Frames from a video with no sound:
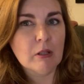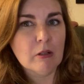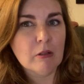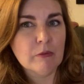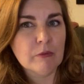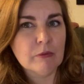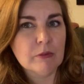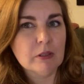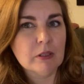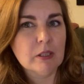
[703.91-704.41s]

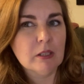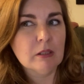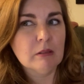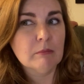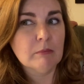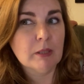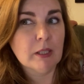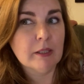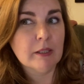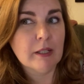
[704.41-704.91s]
Hopefully
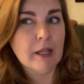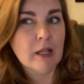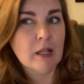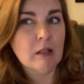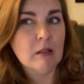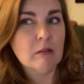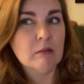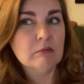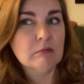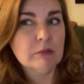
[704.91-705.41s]
by
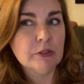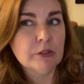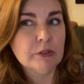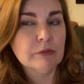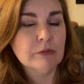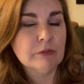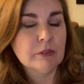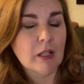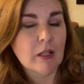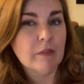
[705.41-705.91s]
now
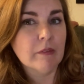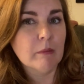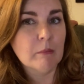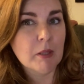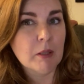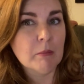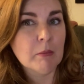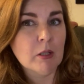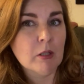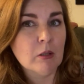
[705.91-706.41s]
you've gotten the
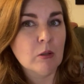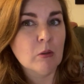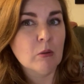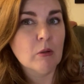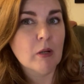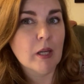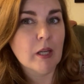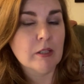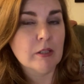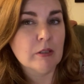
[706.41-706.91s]

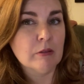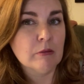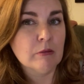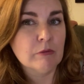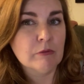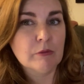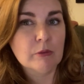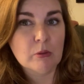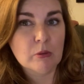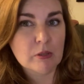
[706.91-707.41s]
memo,
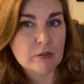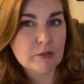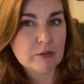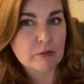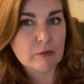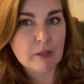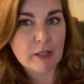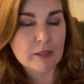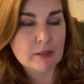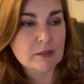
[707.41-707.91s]
you've course
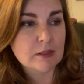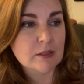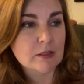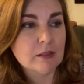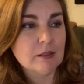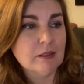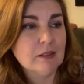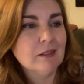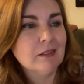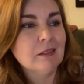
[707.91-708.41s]

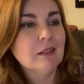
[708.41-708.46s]
corrected,